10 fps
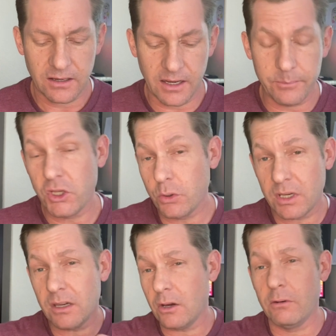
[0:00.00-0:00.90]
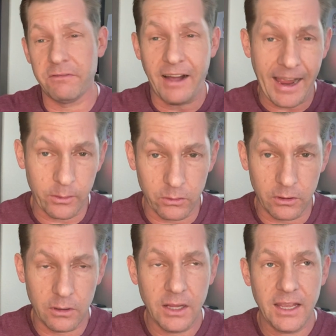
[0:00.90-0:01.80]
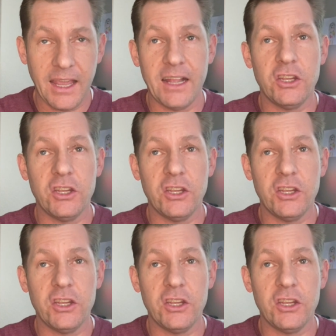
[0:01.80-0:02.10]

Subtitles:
you can go viral and